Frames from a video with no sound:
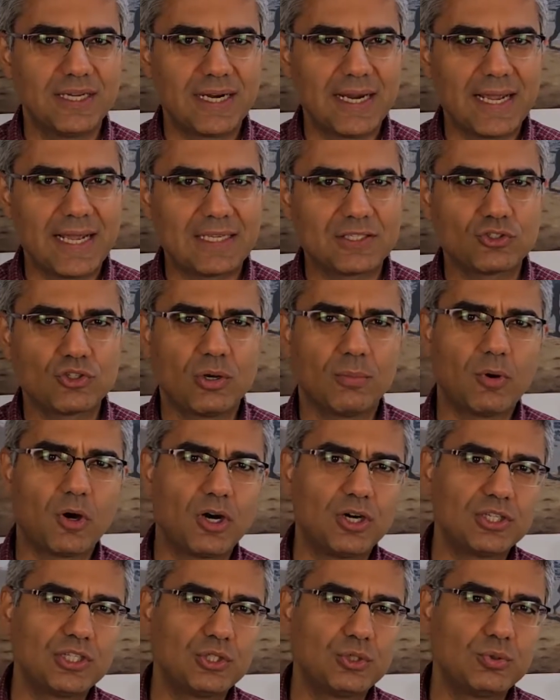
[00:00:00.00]
hand, some
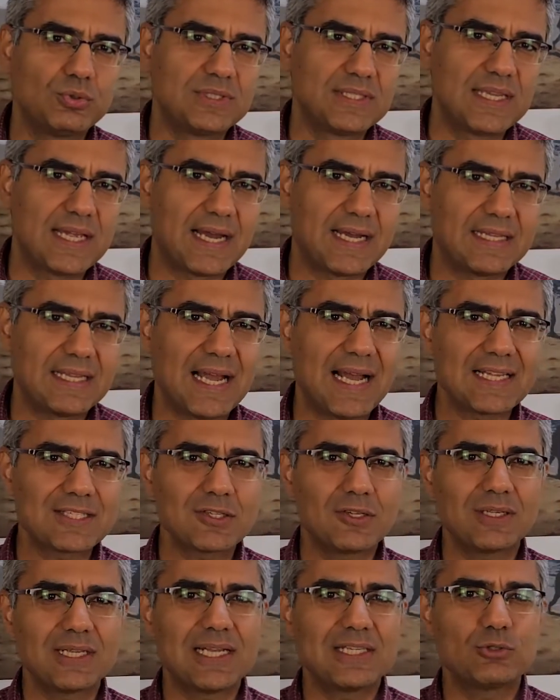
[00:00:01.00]
argues that as
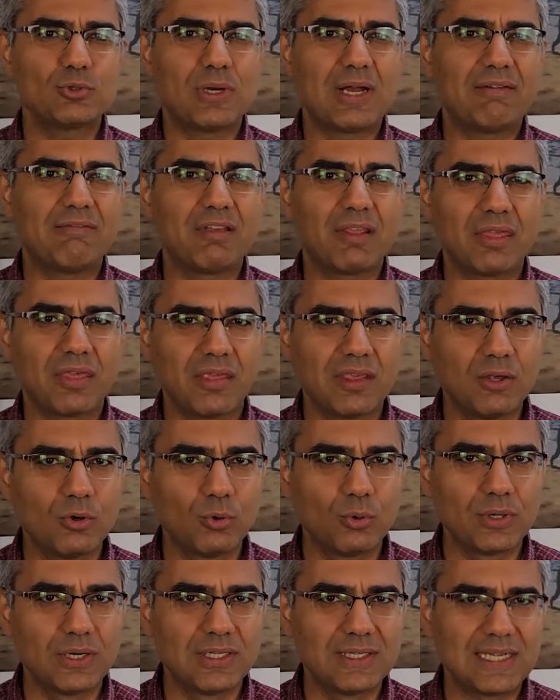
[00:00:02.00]
long as you have a
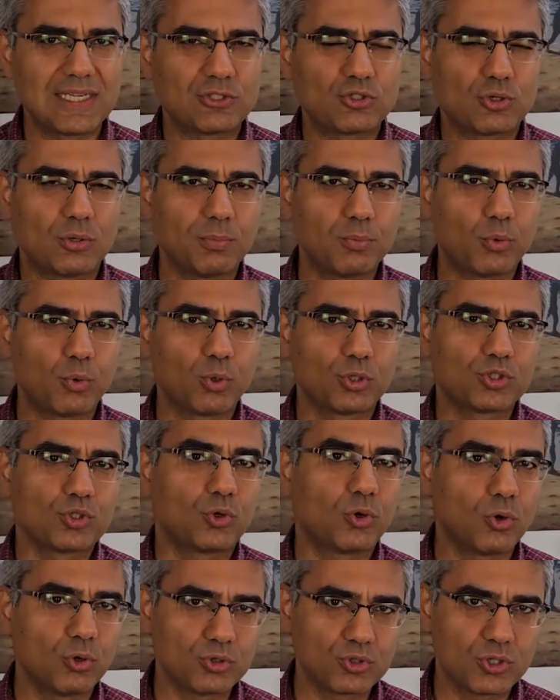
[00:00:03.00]
theory that supports
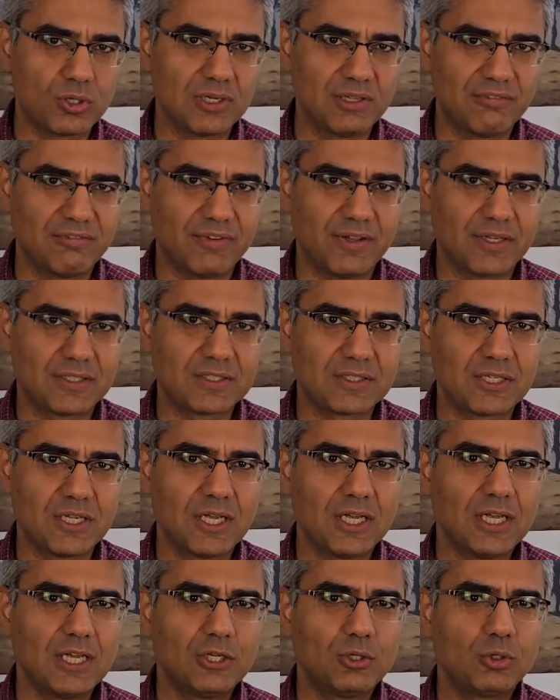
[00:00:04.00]
causal effects,
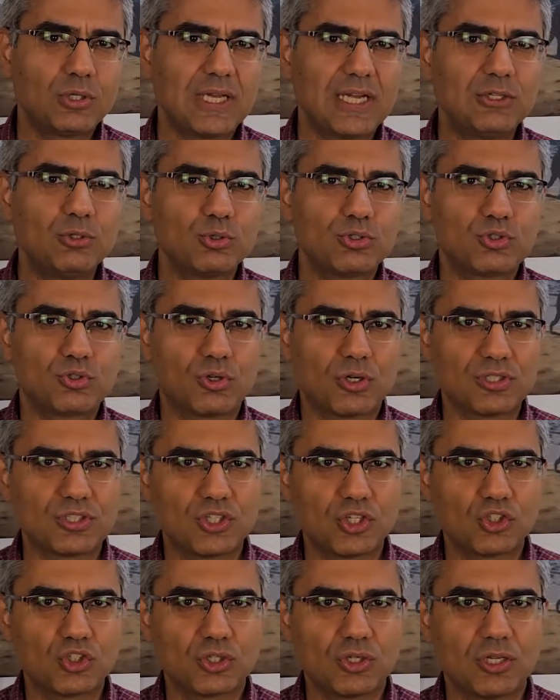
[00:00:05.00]
you can use
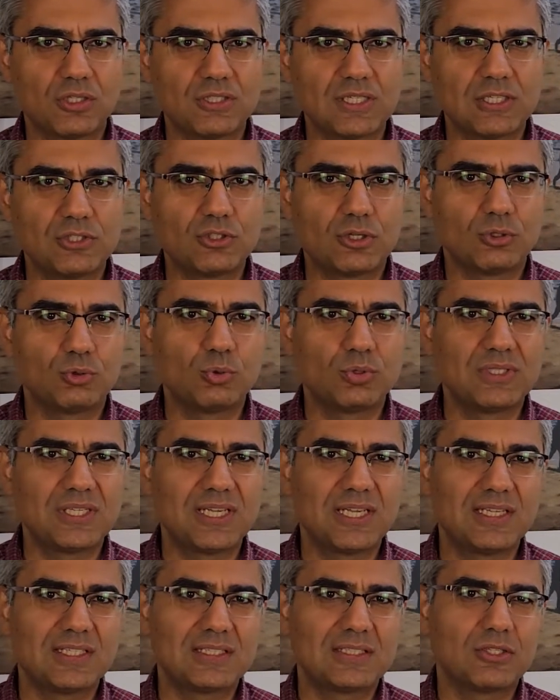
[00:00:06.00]
cross-sectional data to
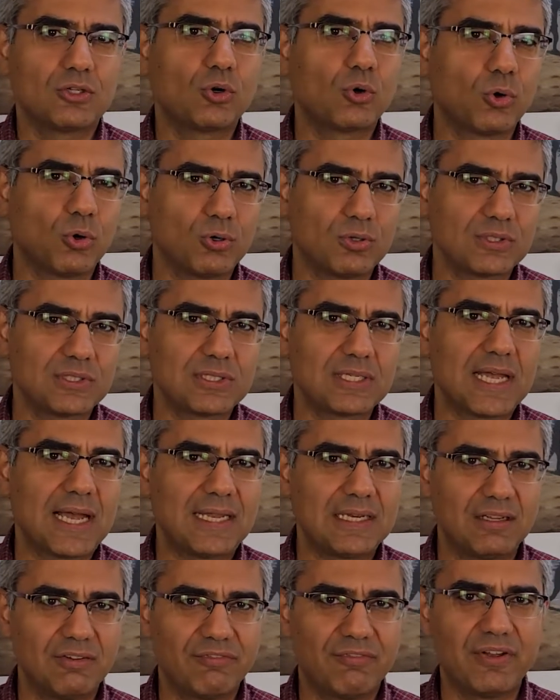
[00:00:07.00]
test cause and
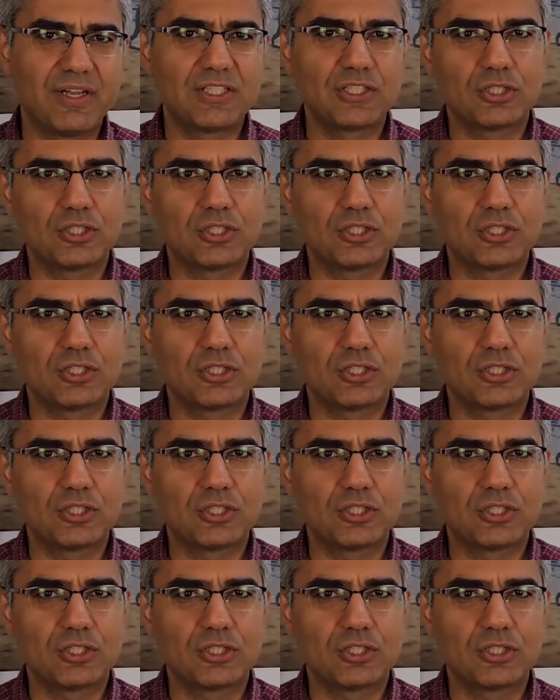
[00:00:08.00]
effect